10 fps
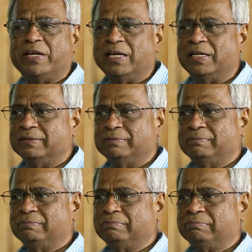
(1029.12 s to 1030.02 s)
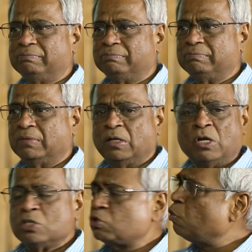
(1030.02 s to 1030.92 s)
very high.
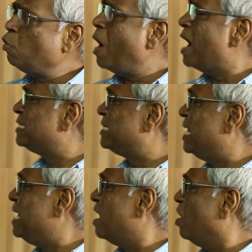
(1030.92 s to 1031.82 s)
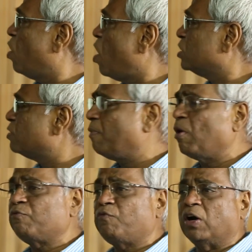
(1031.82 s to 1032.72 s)
So, you are seeing a loss of
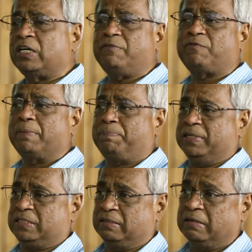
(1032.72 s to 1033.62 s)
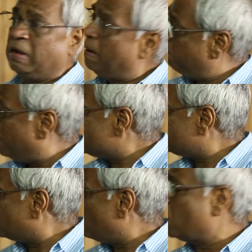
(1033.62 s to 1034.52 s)
about 45%
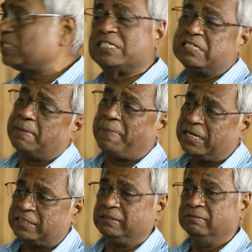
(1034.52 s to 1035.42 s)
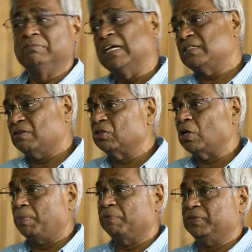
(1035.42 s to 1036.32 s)
plus the losses in the battery, that is on
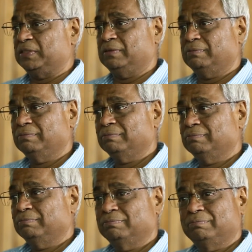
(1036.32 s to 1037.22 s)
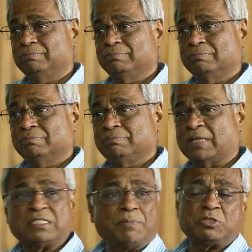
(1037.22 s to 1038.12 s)
top of it,
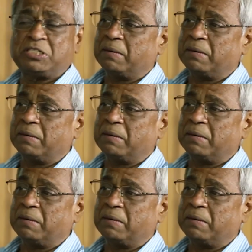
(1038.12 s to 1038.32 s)
that is about